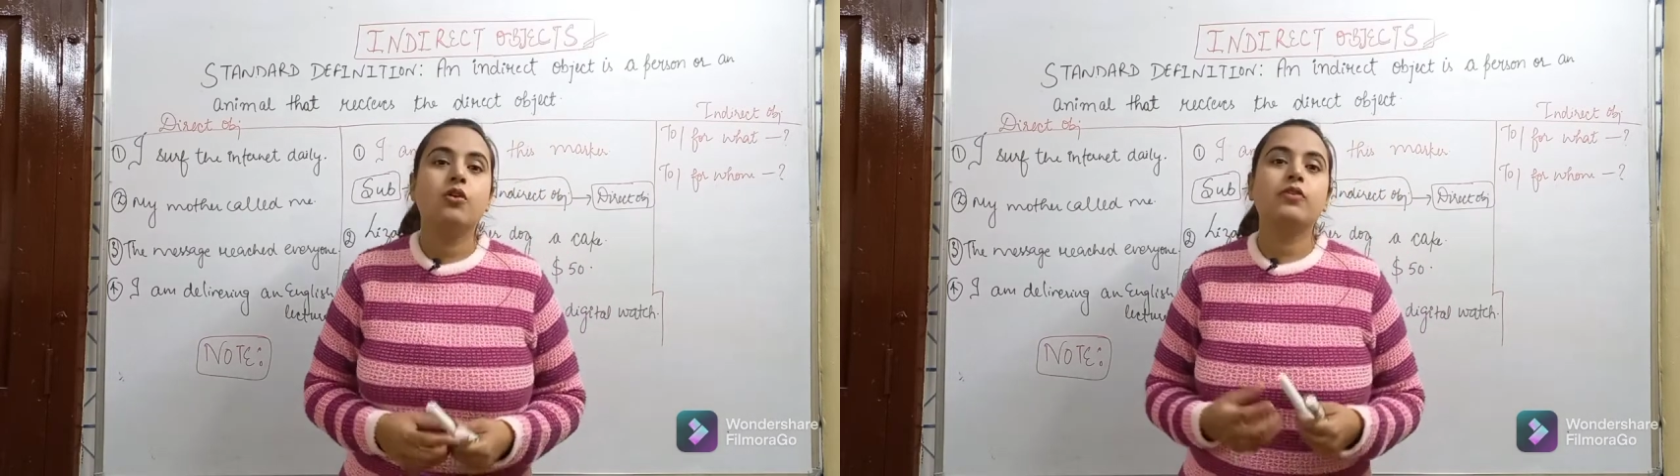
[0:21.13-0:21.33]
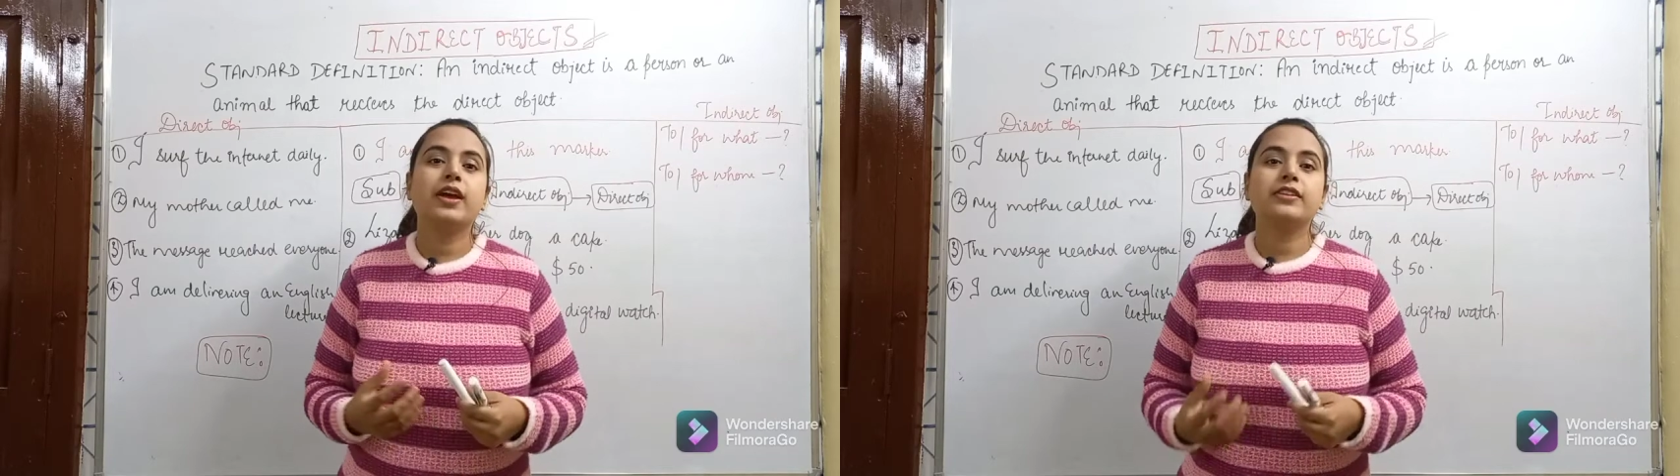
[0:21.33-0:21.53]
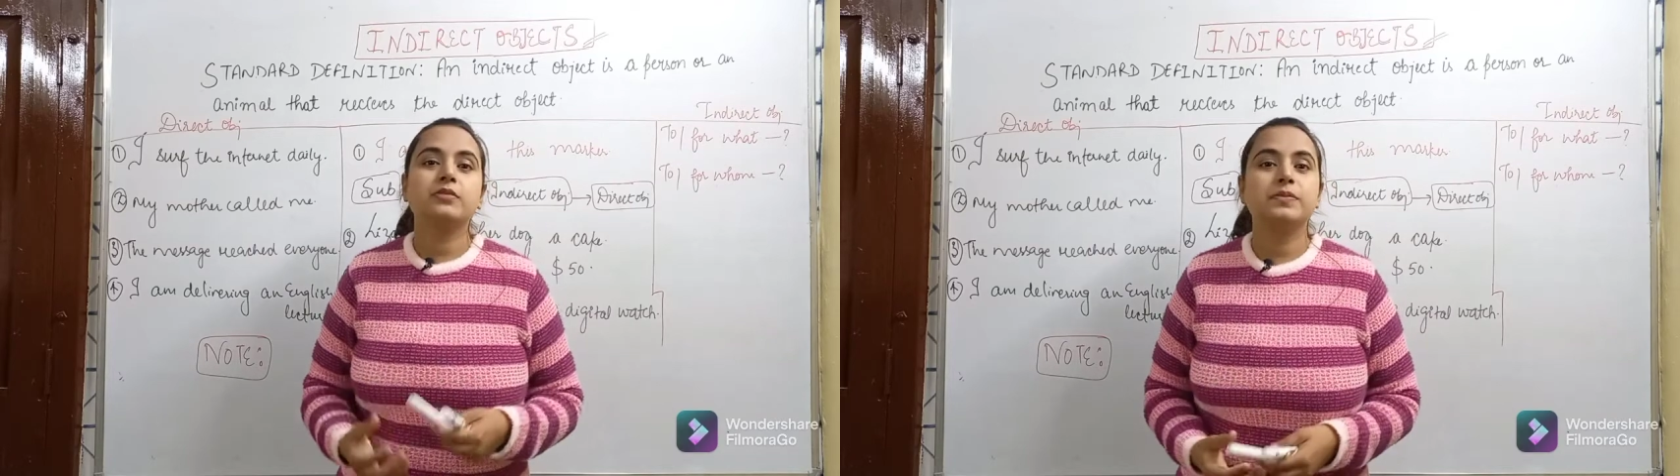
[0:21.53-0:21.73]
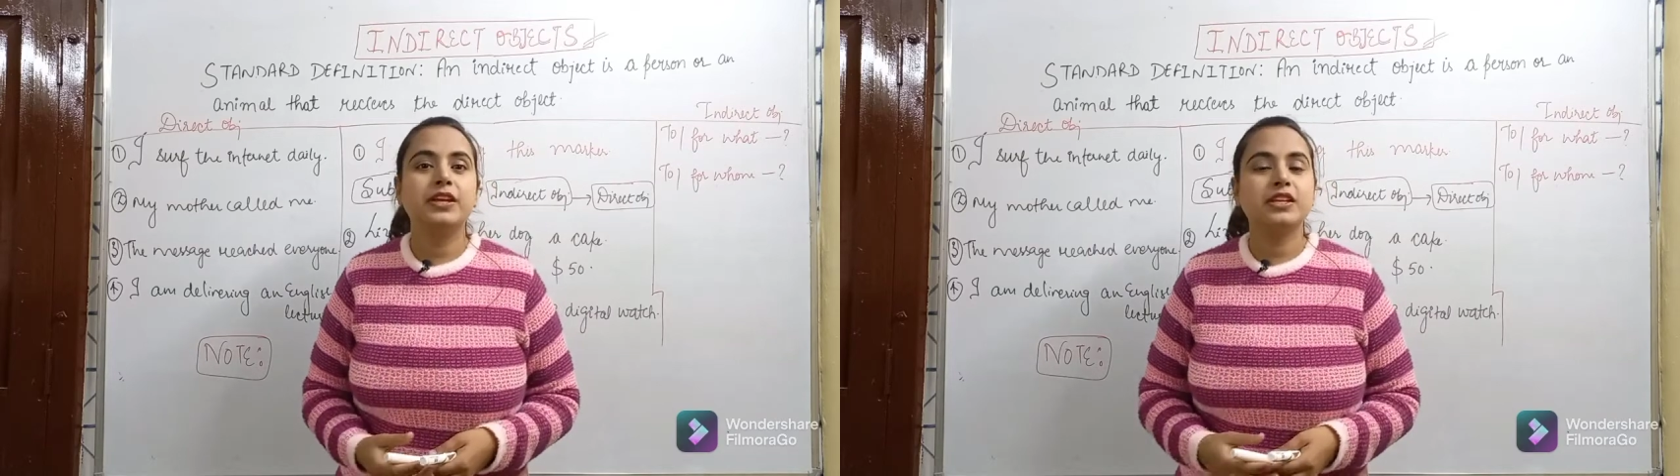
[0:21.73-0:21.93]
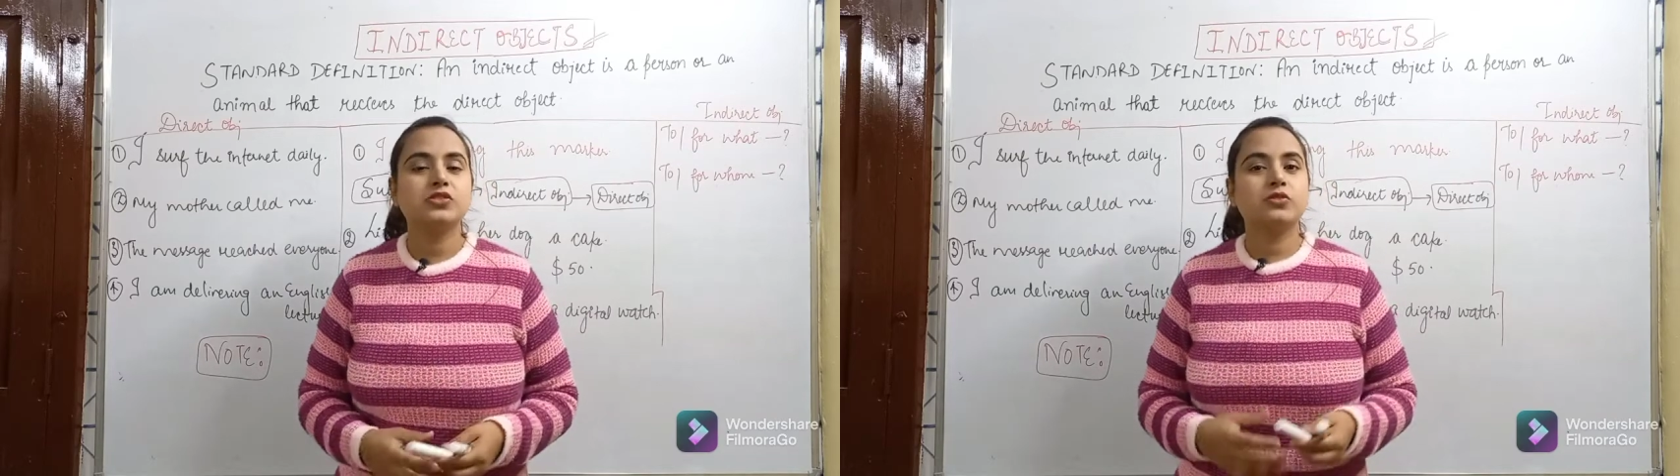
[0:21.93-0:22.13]
or any
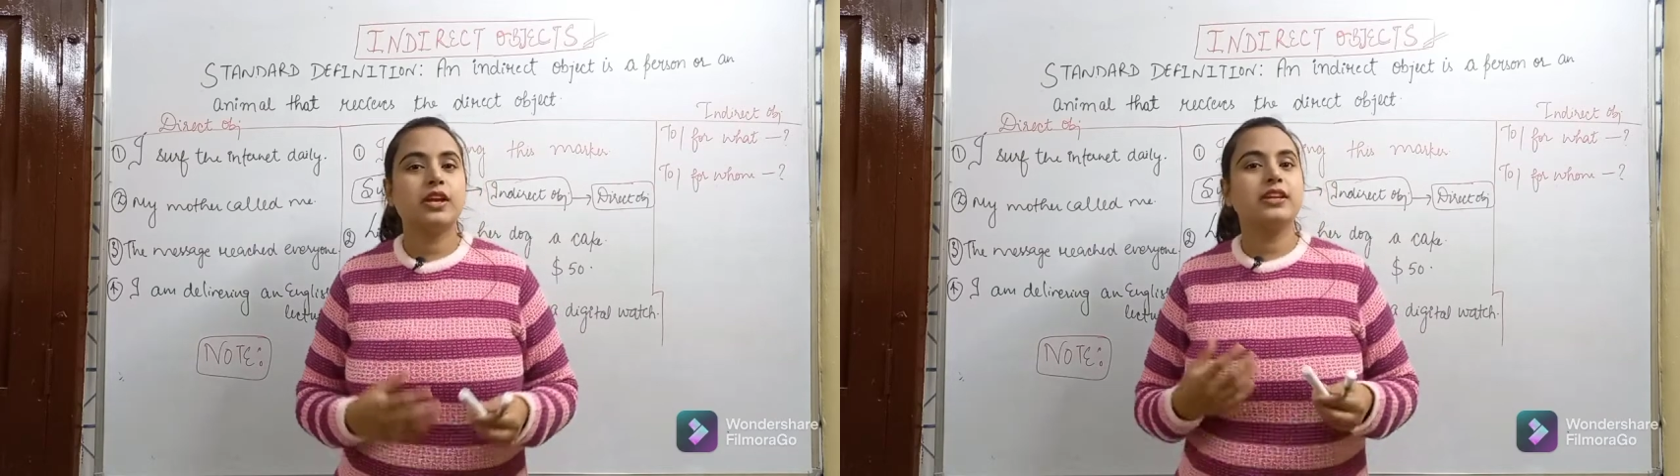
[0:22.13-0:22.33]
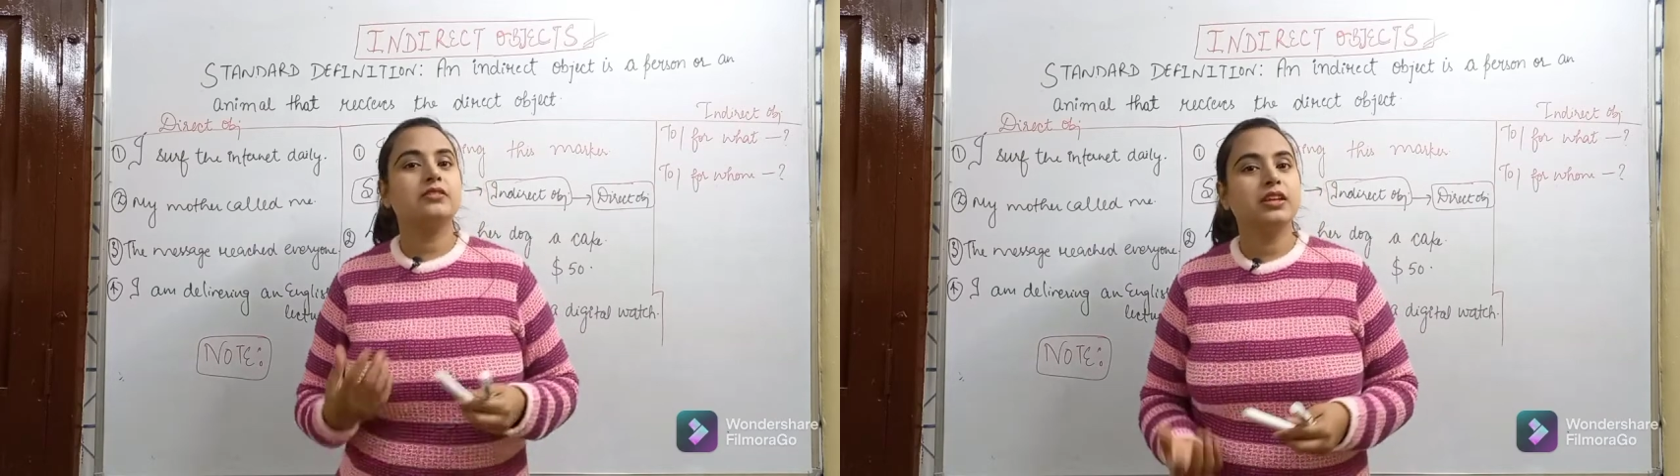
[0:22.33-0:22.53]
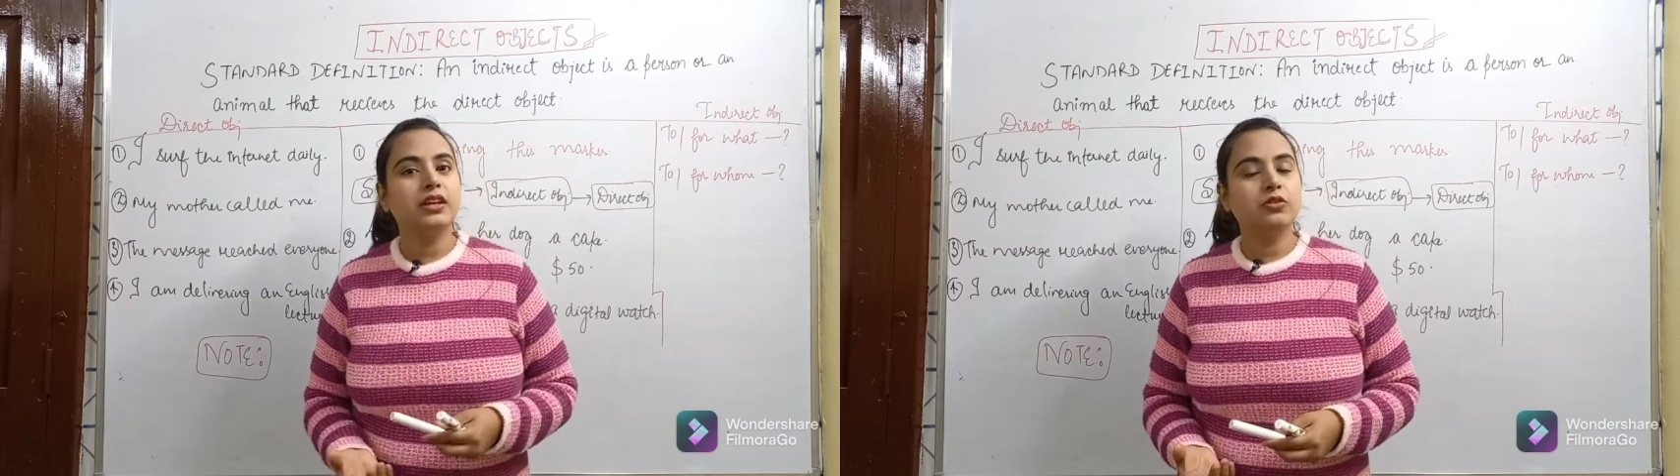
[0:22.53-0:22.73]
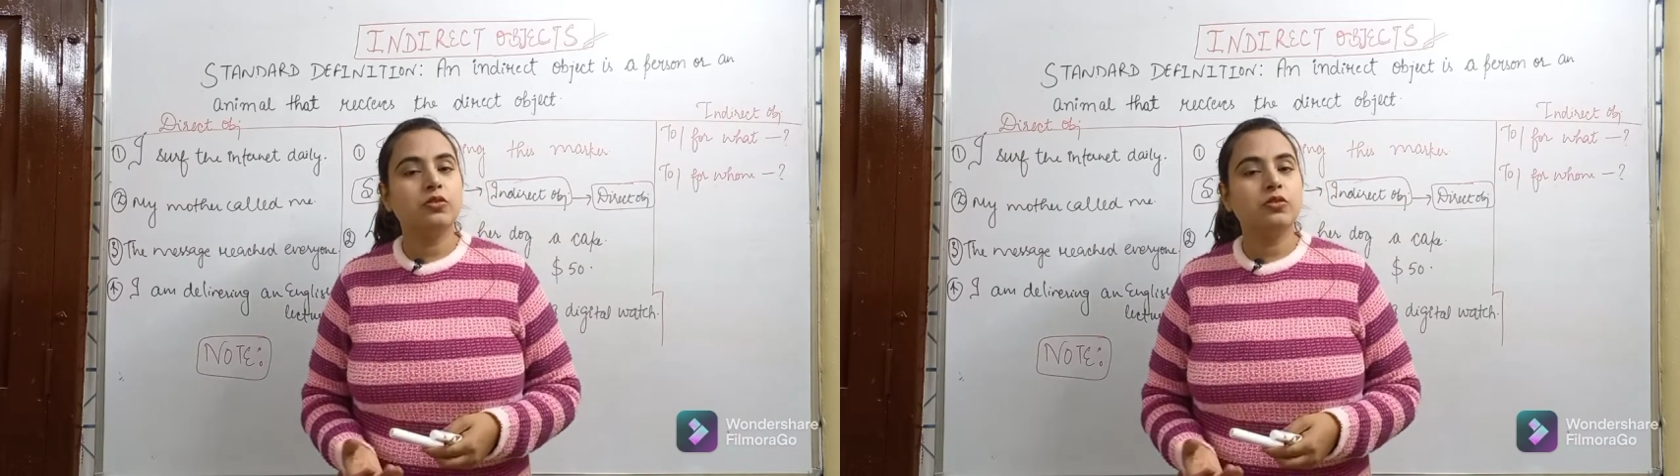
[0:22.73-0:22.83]
place or anything,